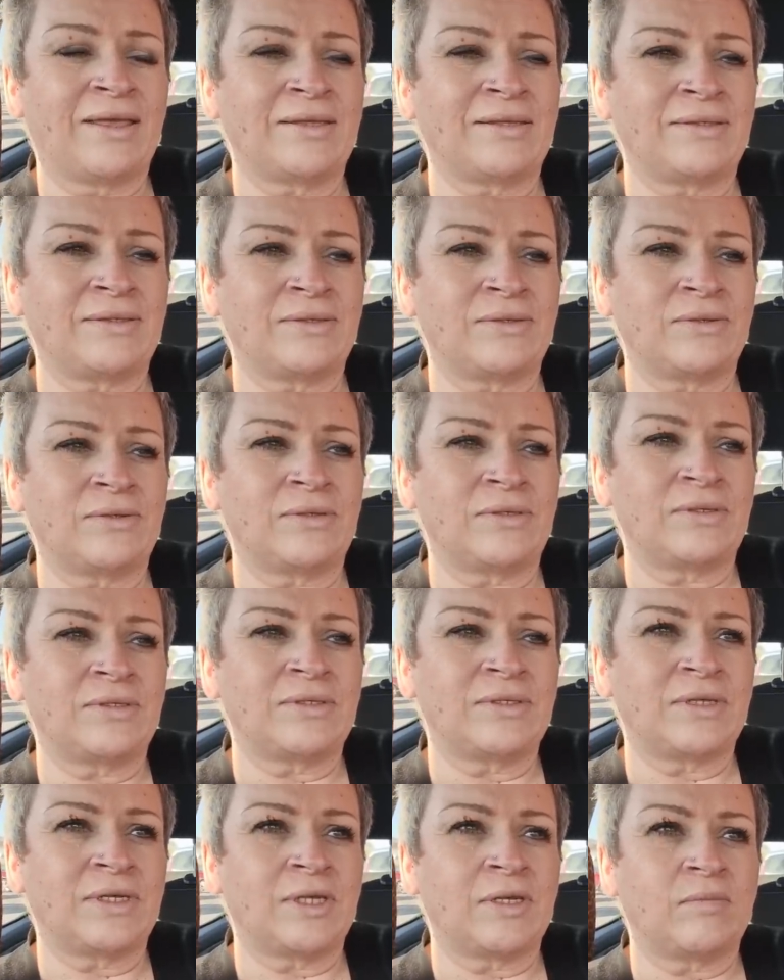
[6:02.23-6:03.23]
as soon
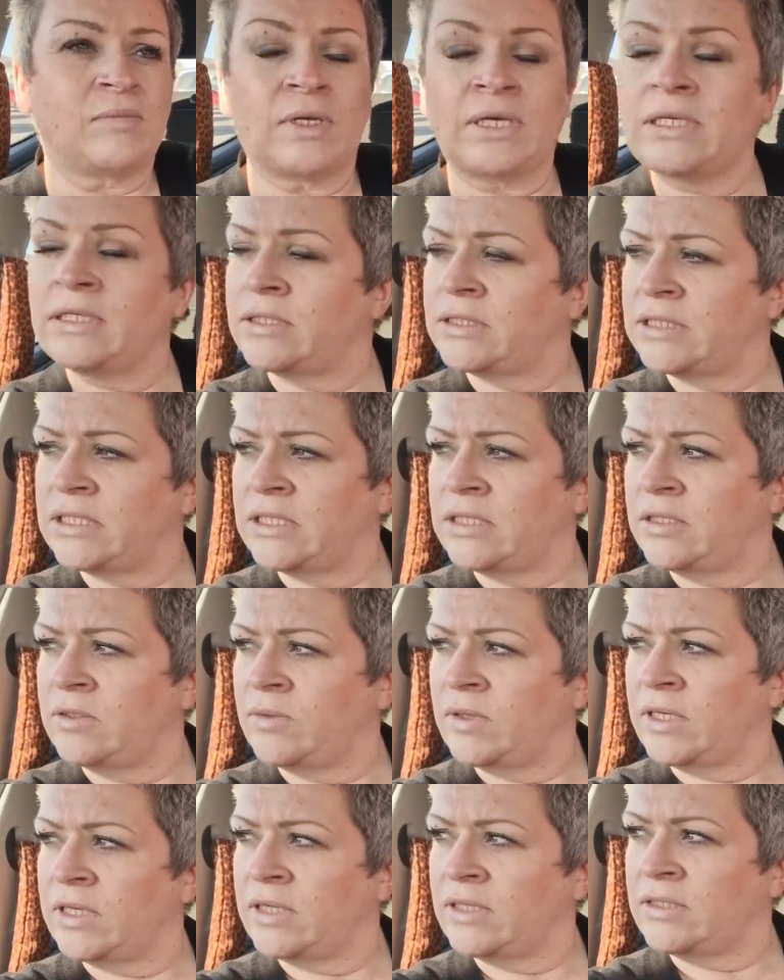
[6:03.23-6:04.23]
as I seen you,
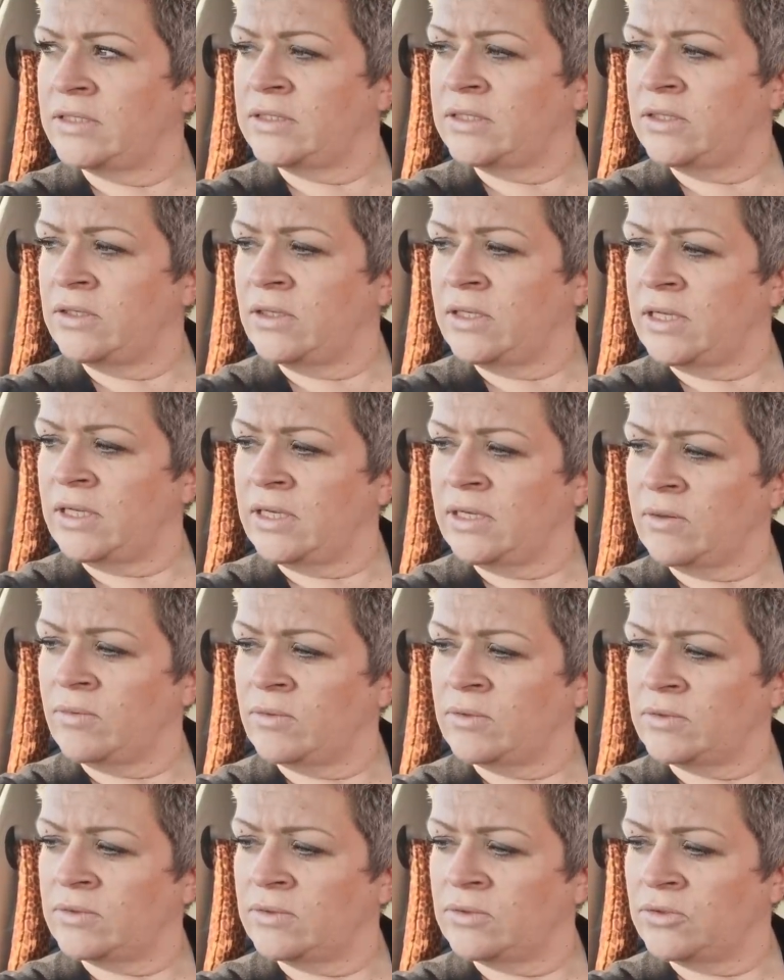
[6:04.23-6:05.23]
I could see your leg
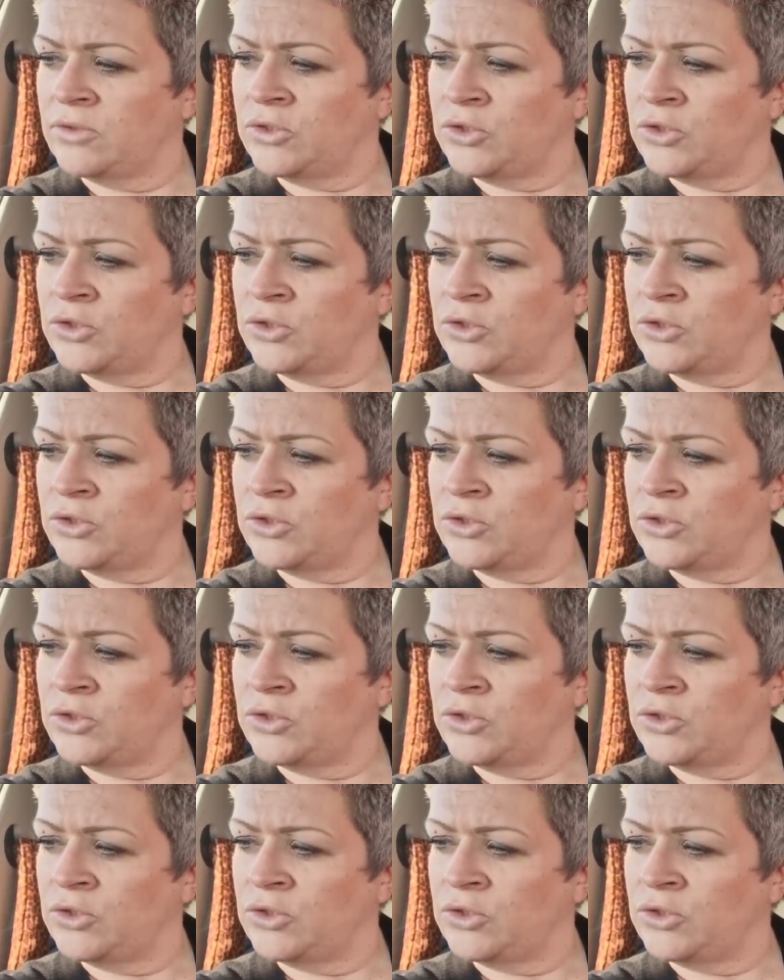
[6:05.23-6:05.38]
wasn't